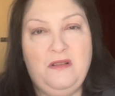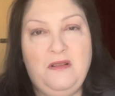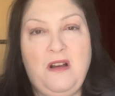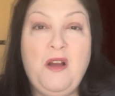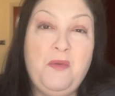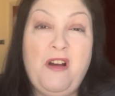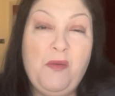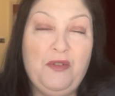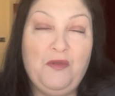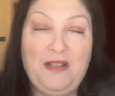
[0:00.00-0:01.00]
I
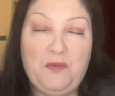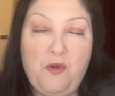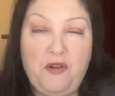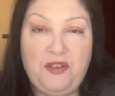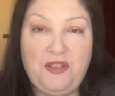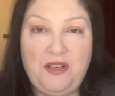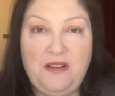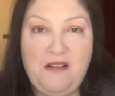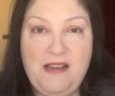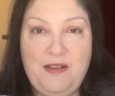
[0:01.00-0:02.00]
would always wash
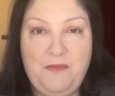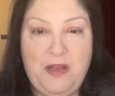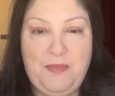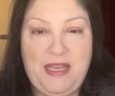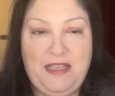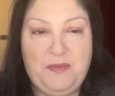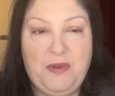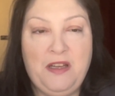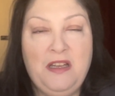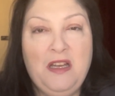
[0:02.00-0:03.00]
and iron a piece,
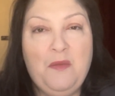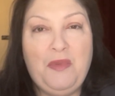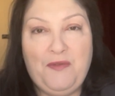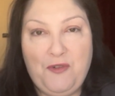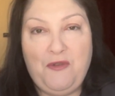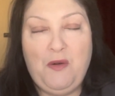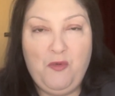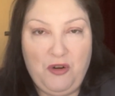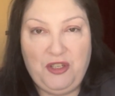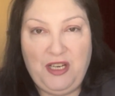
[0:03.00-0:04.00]
but before I
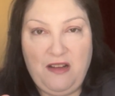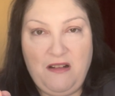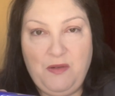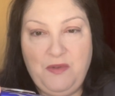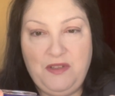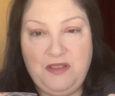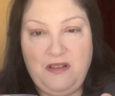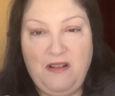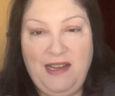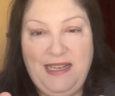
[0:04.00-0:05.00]
wash it, I would
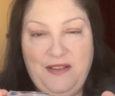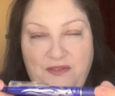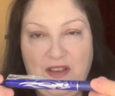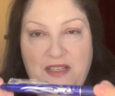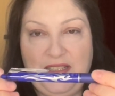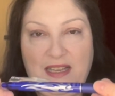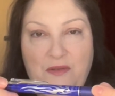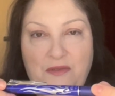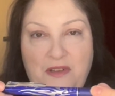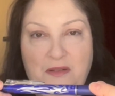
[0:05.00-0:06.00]
iron it first to get
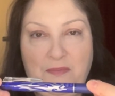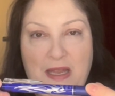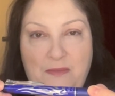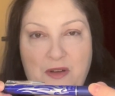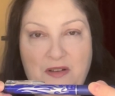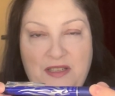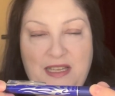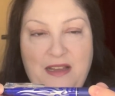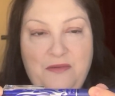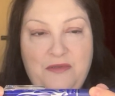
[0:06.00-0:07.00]
all the pen marks
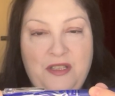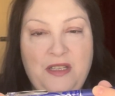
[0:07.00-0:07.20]
out.